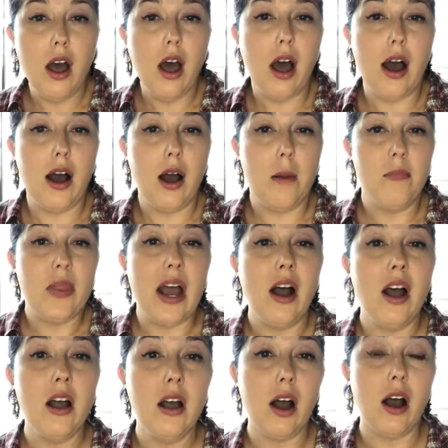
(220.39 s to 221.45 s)

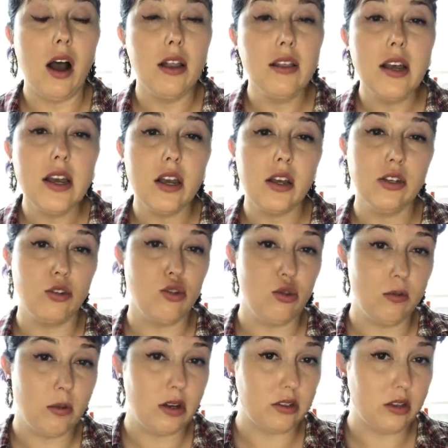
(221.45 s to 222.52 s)
Unlike
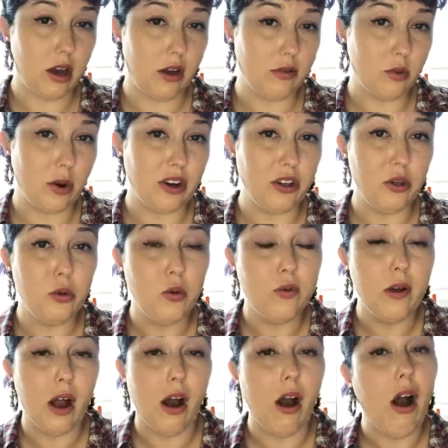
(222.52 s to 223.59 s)
consumer software,
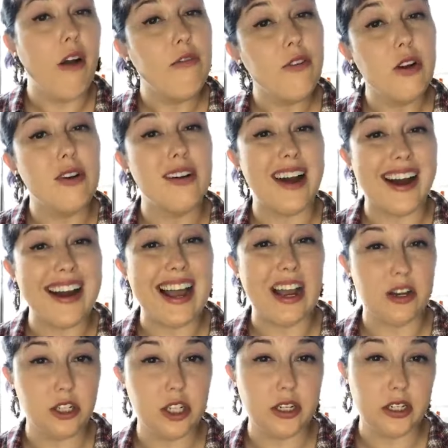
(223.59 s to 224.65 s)
you often are not
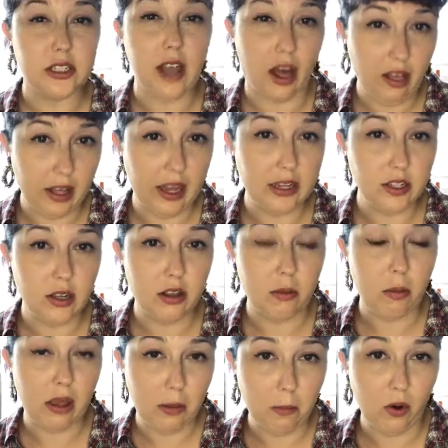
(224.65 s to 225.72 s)
actually selling to the
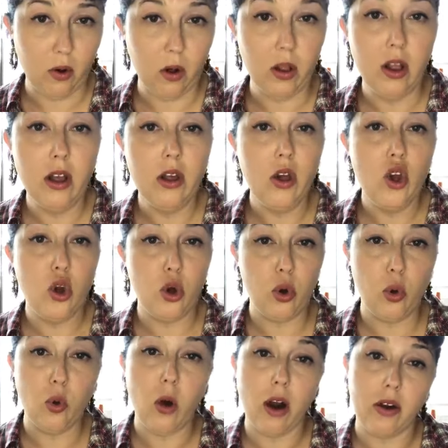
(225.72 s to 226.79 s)
people
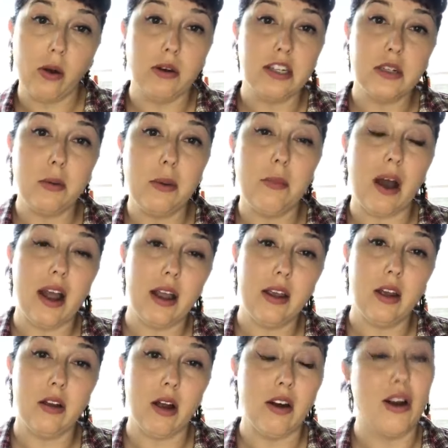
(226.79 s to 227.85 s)
who are going to be
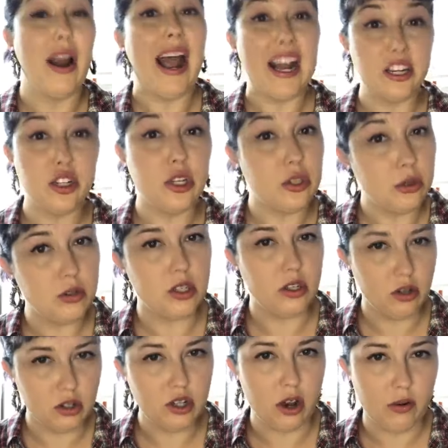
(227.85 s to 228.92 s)
buying or actually using
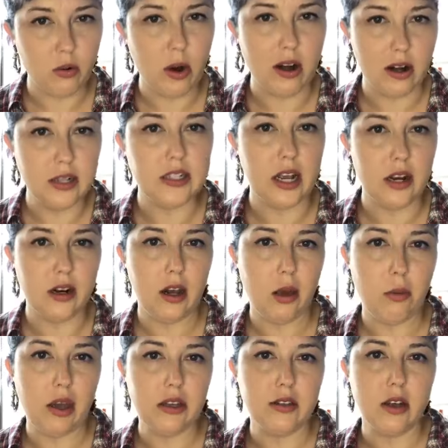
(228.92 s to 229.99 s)
your software on a day-to-day
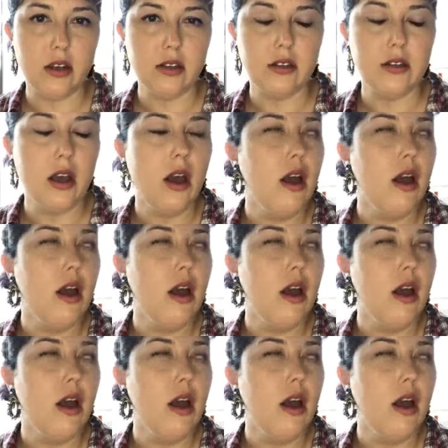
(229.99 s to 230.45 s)
basis.